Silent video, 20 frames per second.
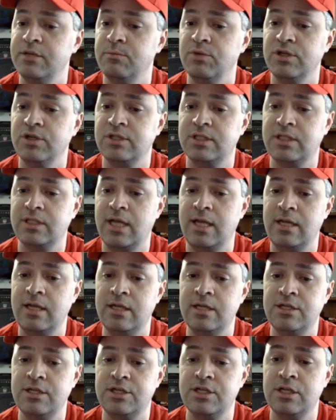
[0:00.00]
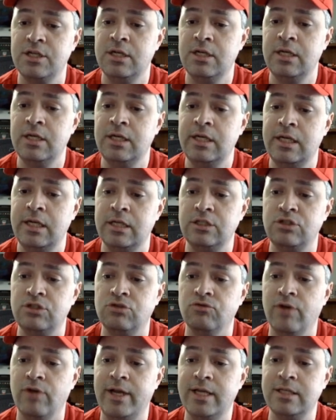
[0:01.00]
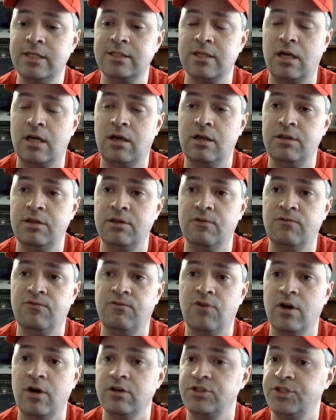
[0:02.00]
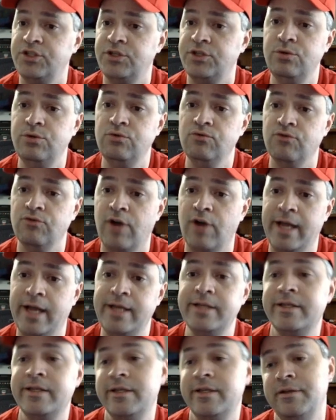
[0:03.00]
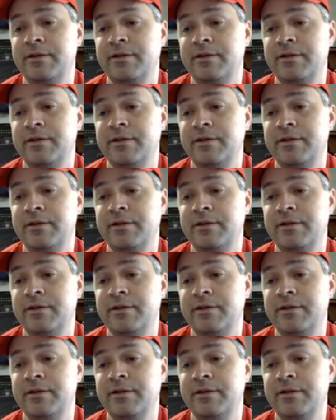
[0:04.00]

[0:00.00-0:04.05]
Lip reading: percentage is greatest on the far to right.